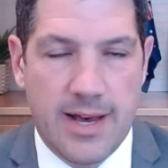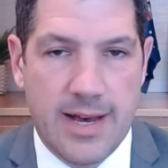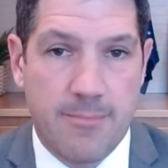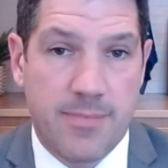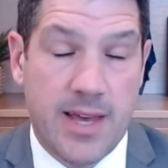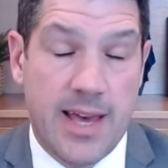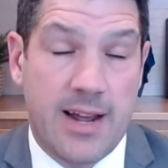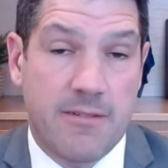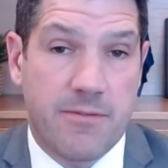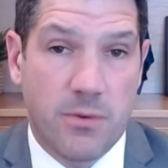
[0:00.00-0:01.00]
Um, and
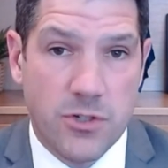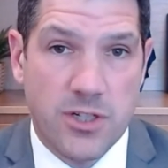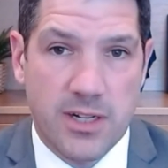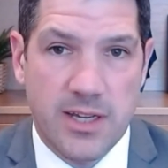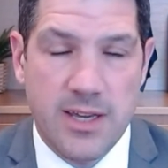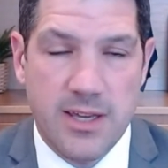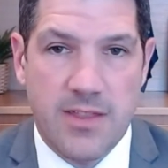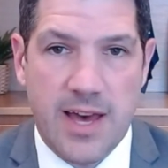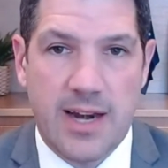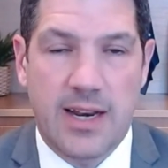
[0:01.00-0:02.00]
unfortunately,
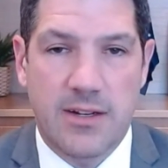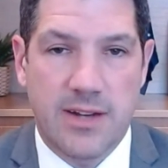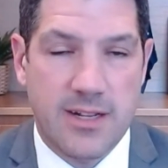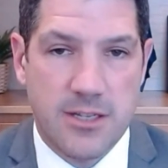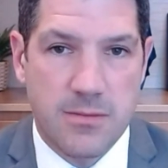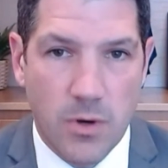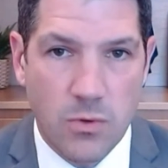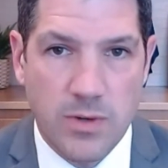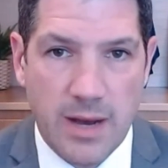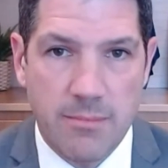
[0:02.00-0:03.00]
that that
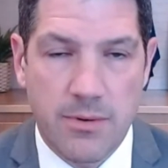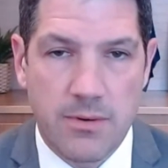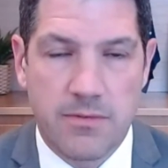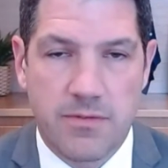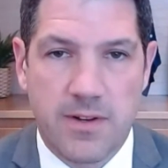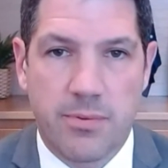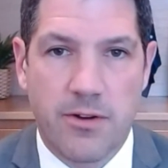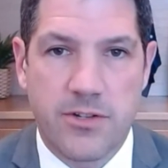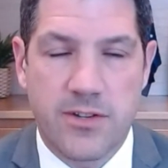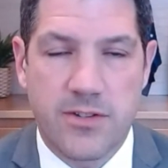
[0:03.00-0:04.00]
small number of uh,
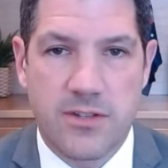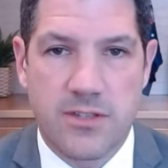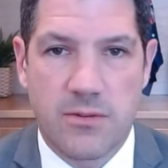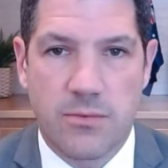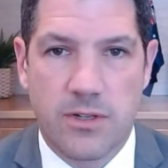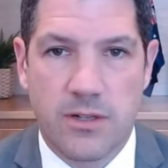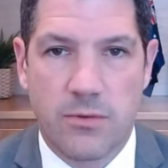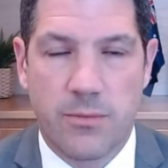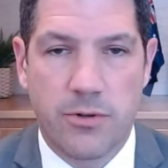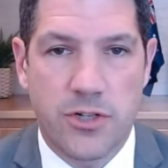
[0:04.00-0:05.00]
protesters that
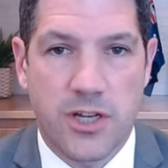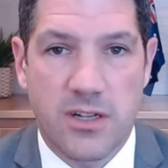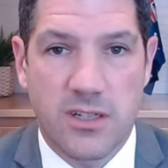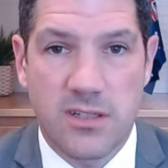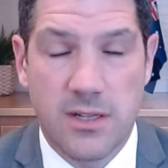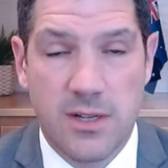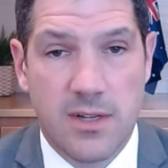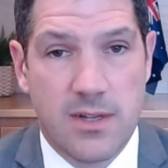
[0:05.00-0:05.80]
were, were pushing on